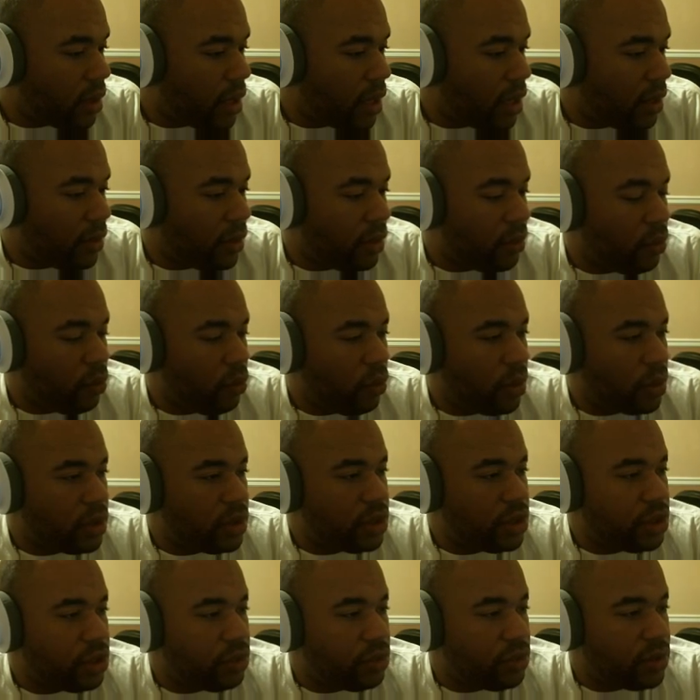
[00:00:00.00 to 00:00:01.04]
and then
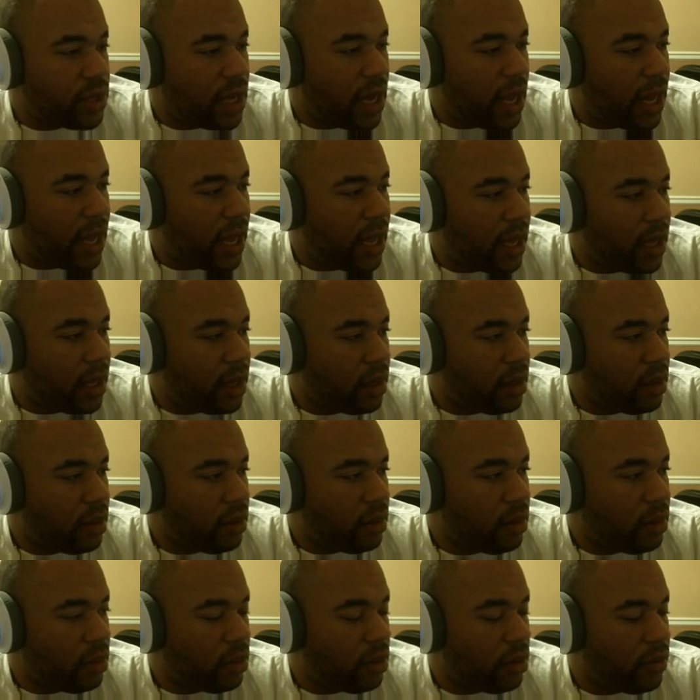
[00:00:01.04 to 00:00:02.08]
once you die,
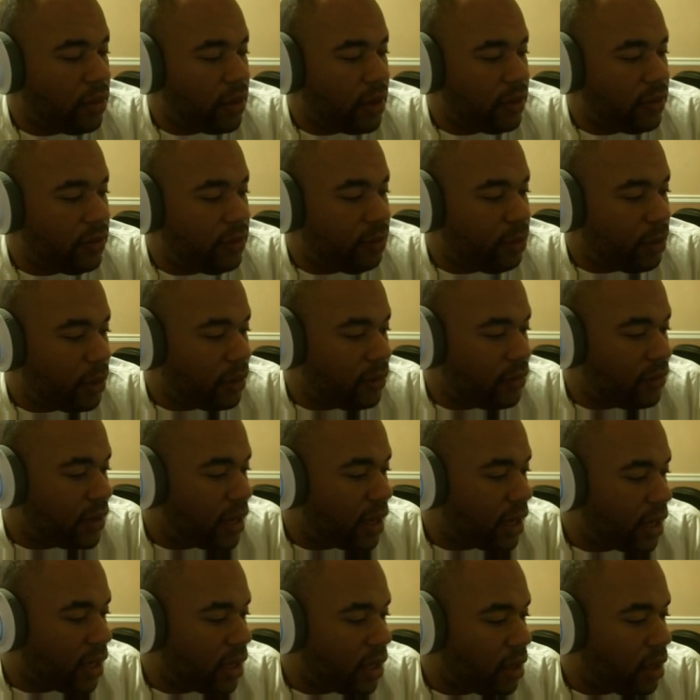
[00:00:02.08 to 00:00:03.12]
during that split
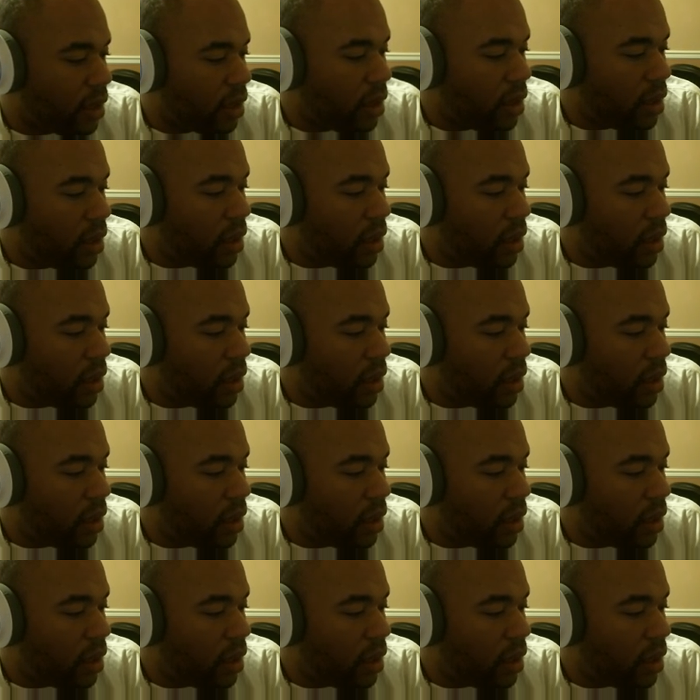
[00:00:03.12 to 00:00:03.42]
second,